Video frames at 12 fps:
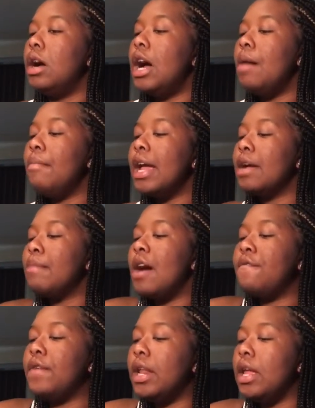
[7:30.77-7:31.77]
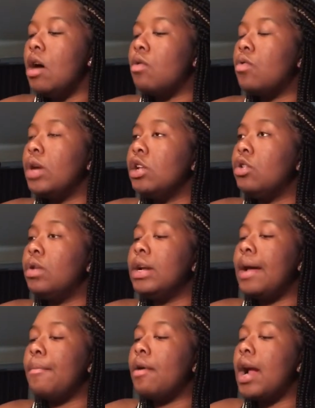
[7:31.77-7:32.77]
I'm making my video. Quit doing
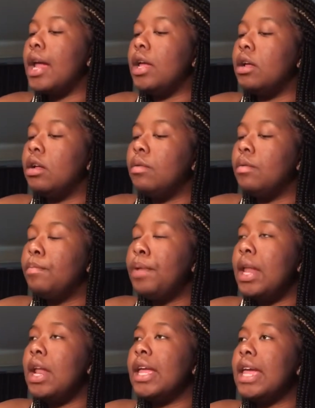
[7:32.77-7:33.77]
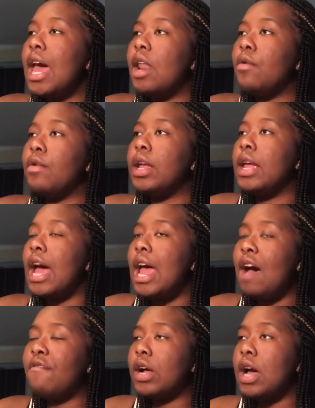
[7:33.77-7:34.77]
that, Mariah. Peanut gallery,
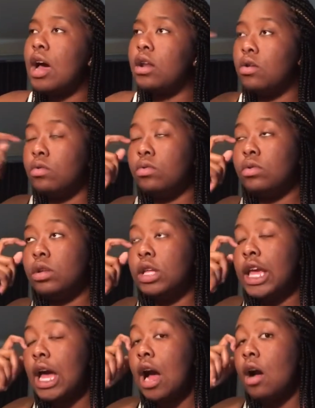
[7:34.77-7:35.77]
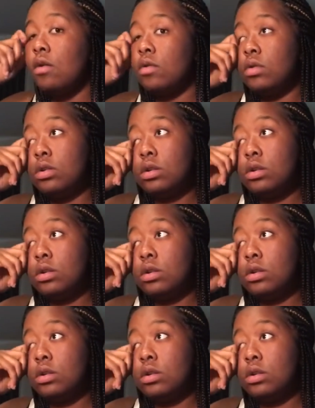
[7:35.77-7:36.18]
avocado. Get out.